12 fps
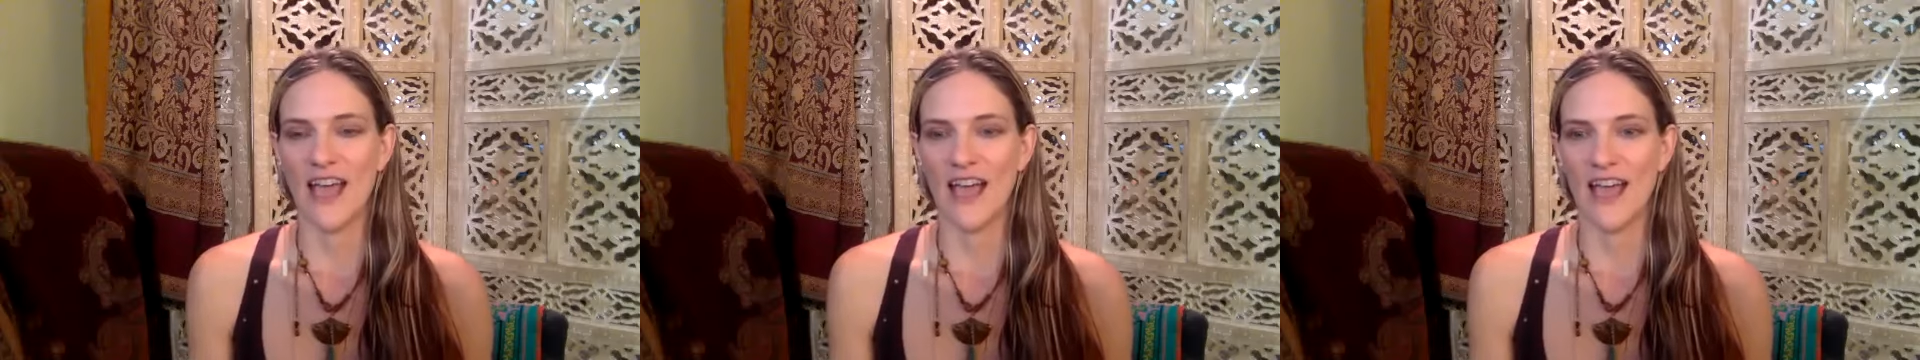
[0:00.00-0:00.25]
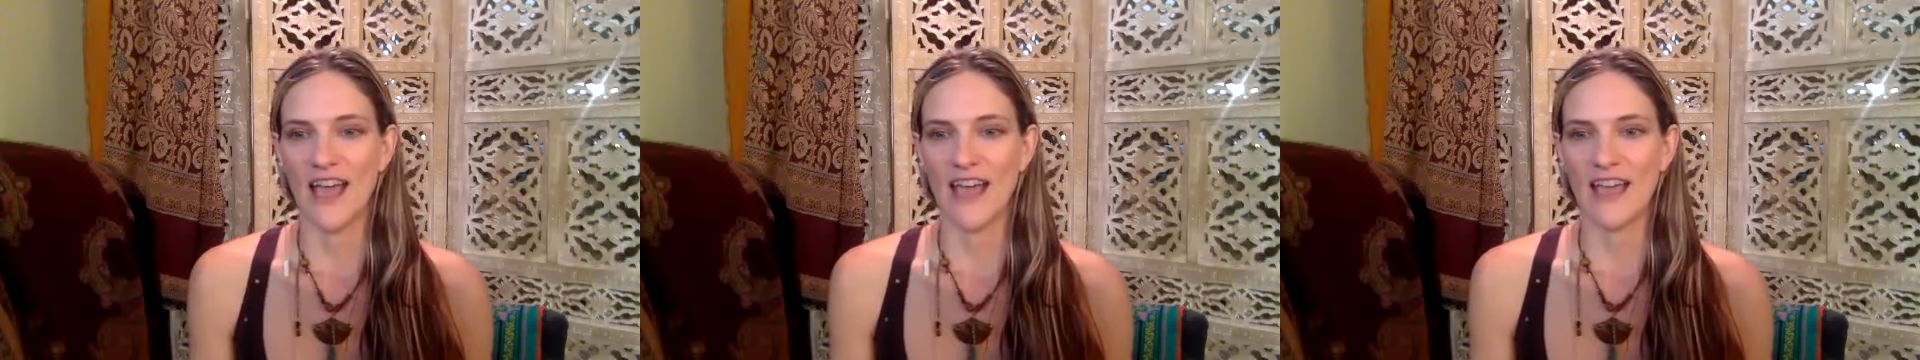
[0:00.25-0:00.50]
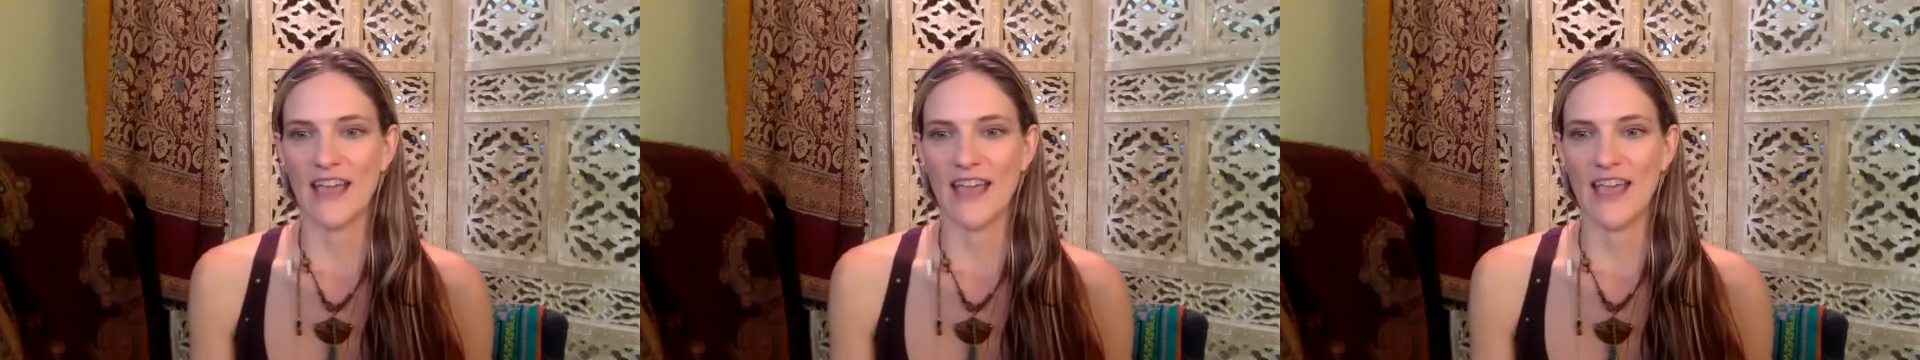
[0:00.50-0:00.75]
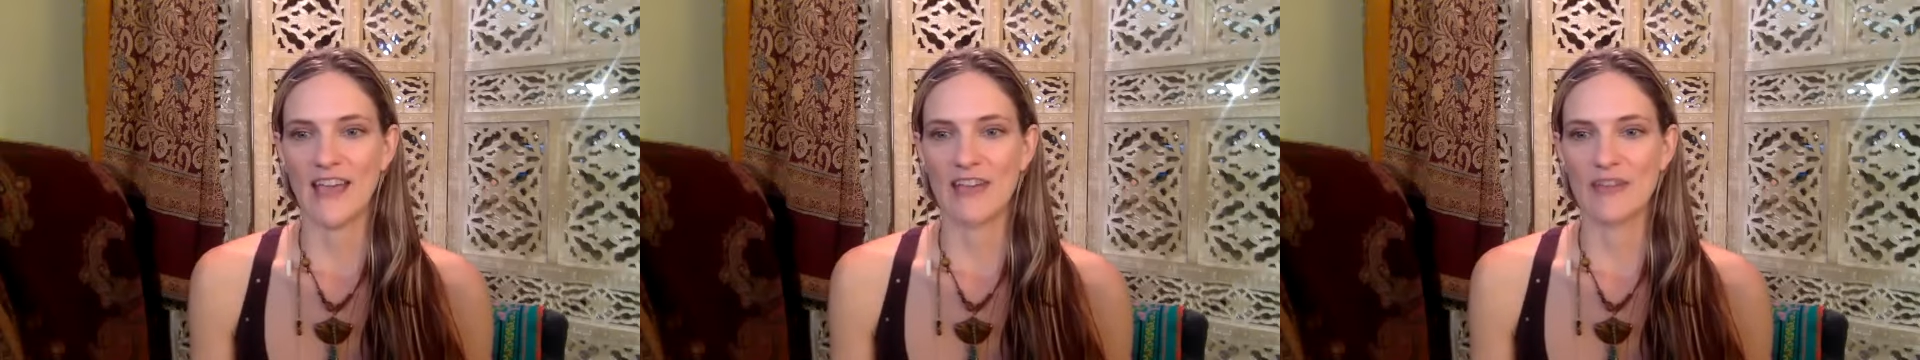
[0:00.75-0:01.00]
I
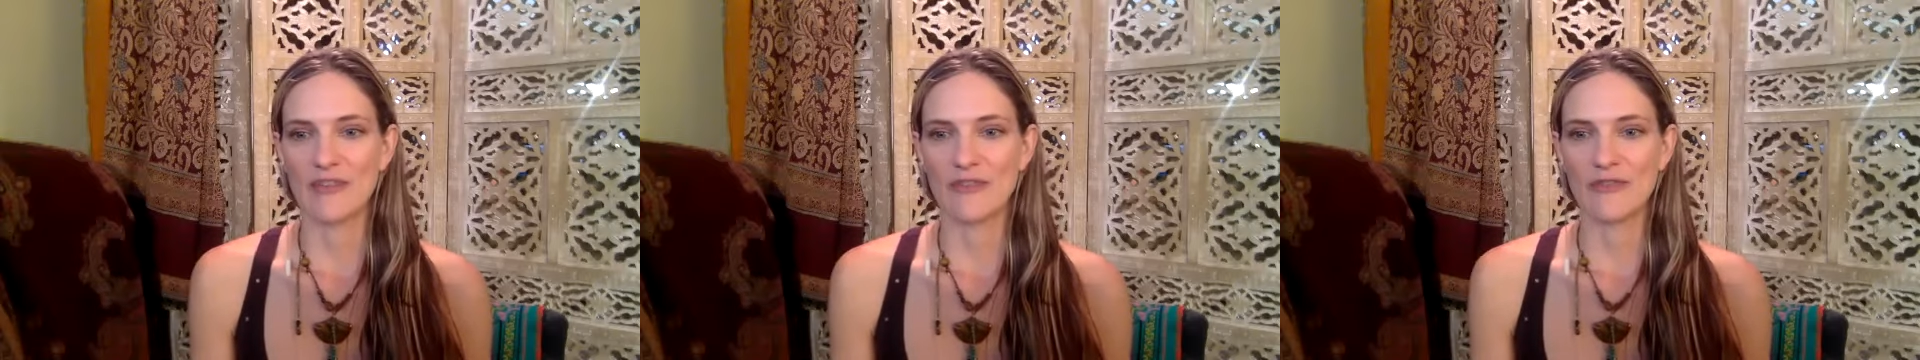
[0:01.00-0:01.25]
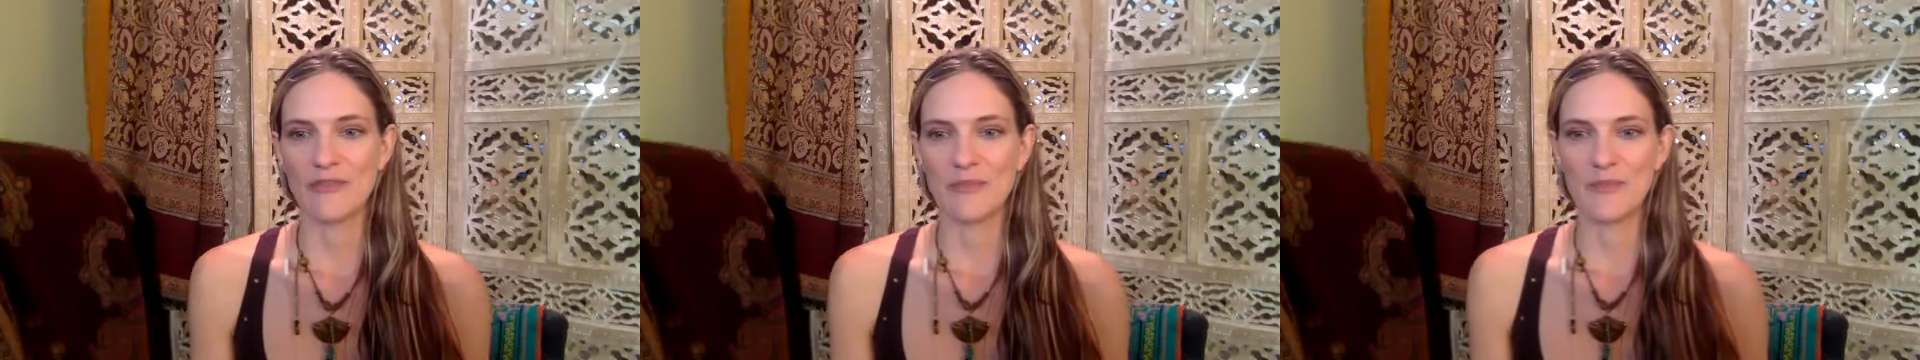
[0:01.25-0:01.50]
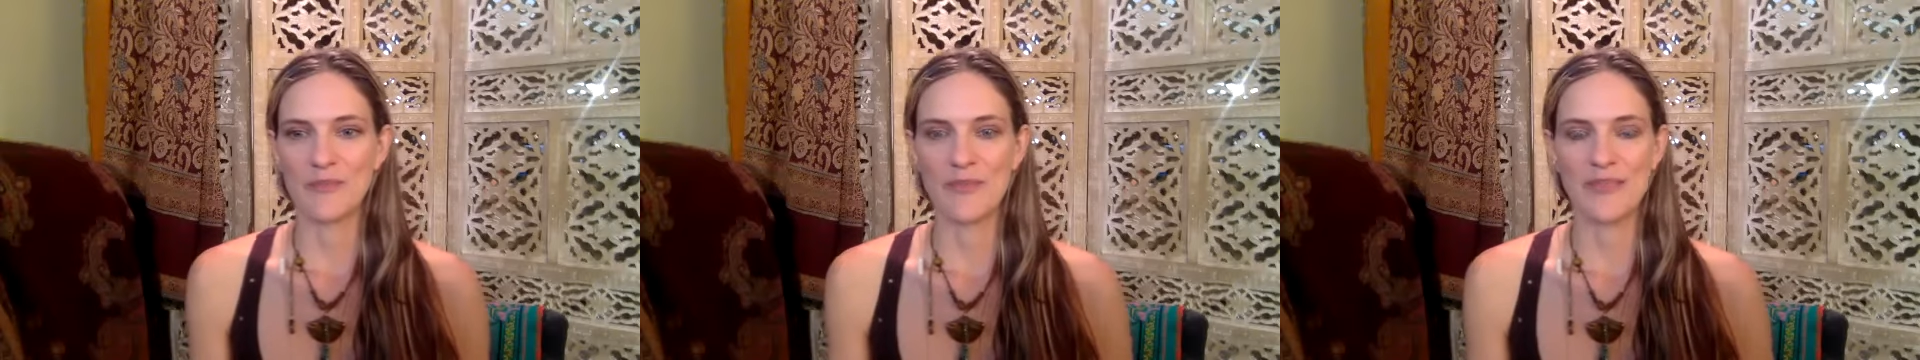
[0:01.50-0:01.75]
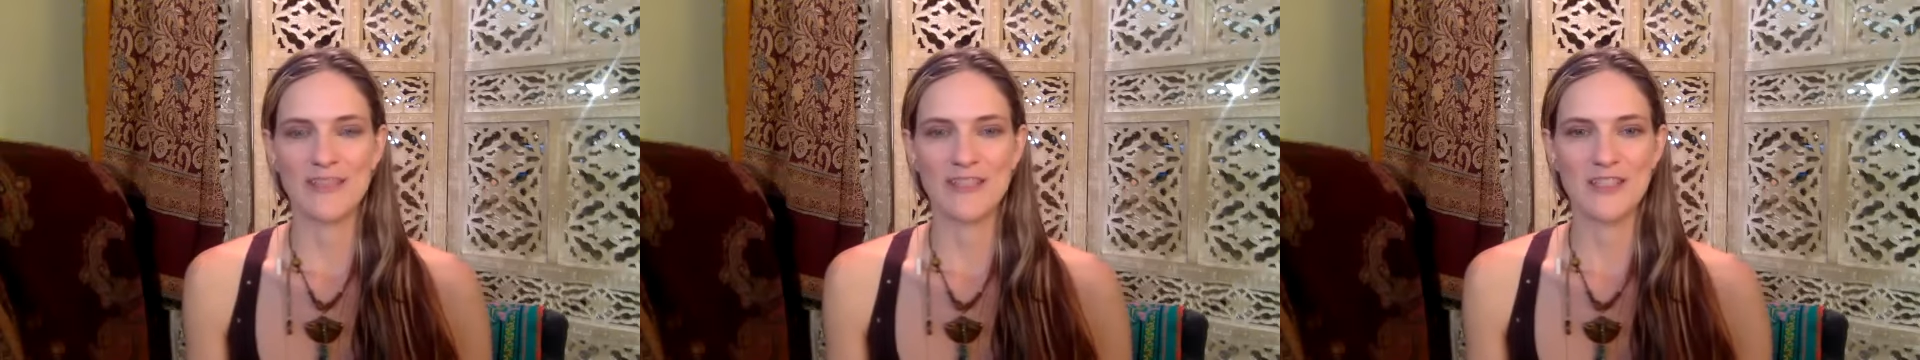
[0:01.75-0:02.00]
have been